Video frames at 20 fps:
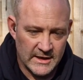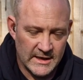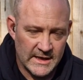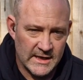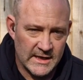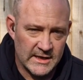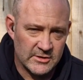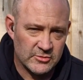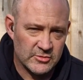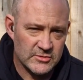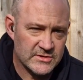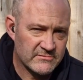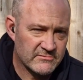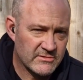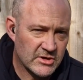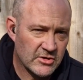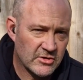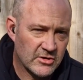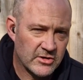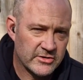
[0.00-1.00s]
It doesn't
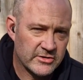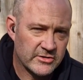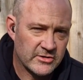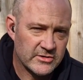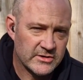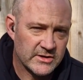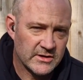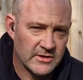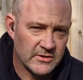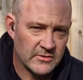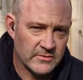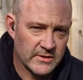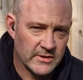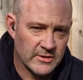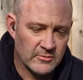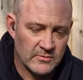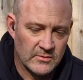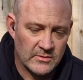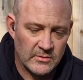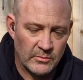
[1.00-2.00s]
record audio
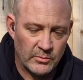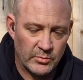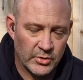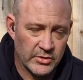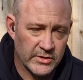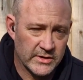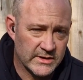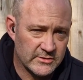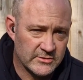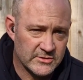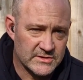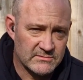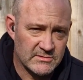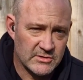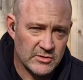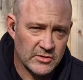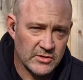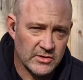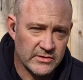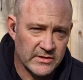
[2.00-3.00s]
though, but it does
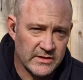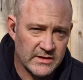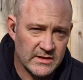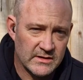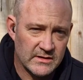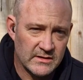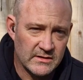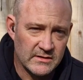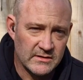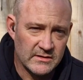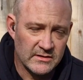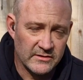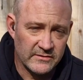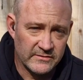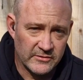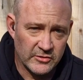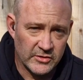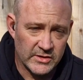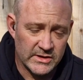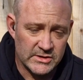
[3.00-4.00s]
record the
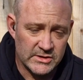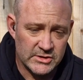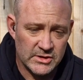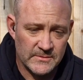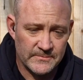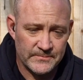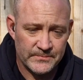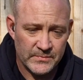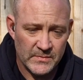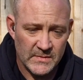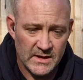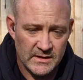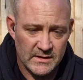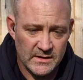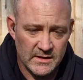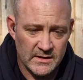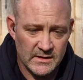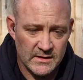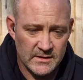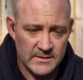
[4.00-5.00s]
footage,
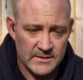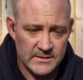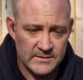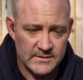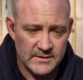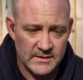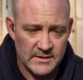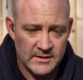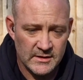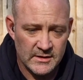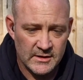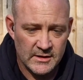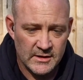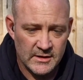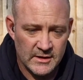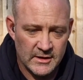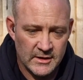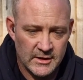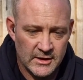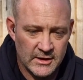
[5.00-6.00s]
and
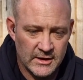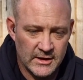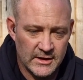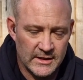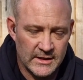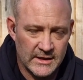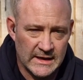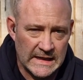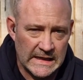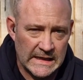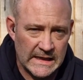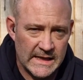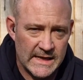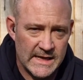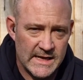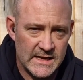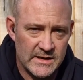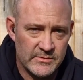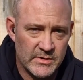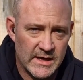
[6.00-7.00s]
they
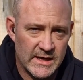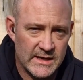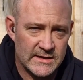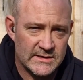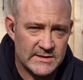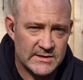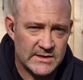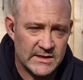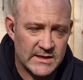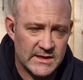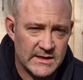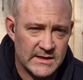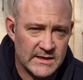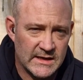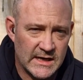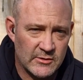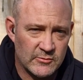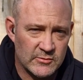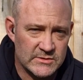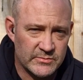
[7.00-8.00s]
claim 18
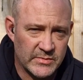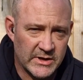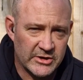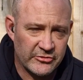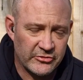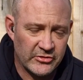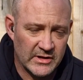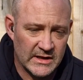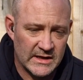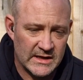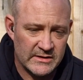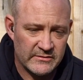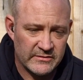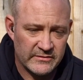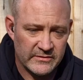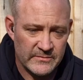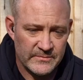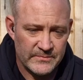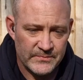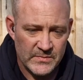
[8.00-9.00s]
hours battery life.
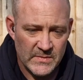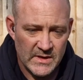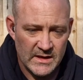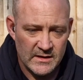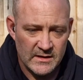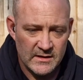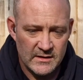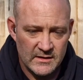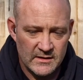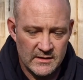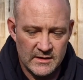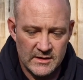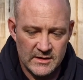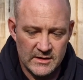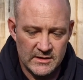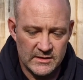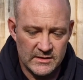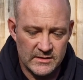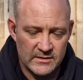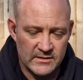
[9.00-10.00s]

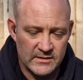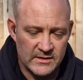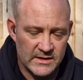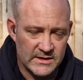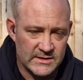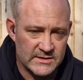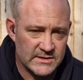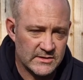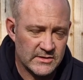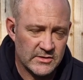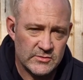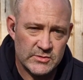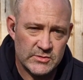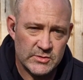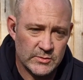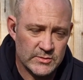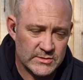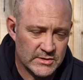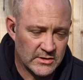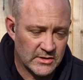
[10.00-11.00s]
There's the
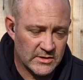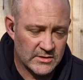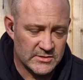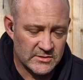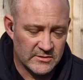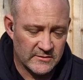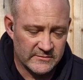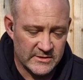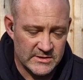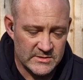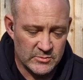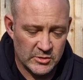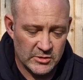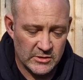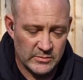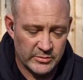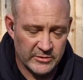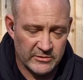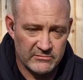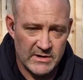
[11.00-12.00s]
usual sort of stuff. There's
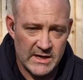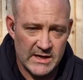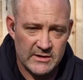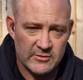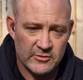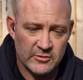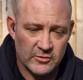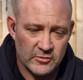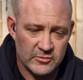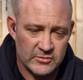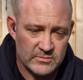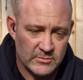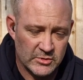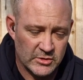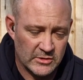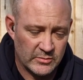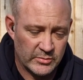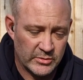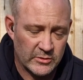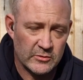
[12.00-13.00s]
multiple reticles,
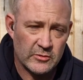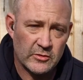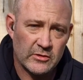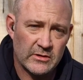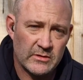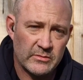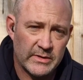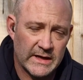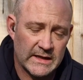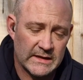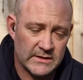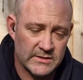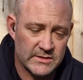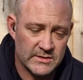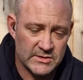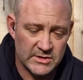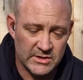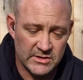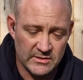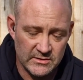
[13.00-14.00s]
multiple colour
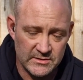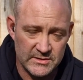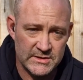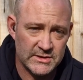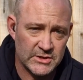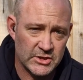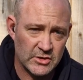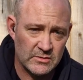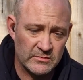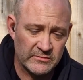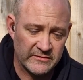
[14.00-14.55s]
palettes. You can zoom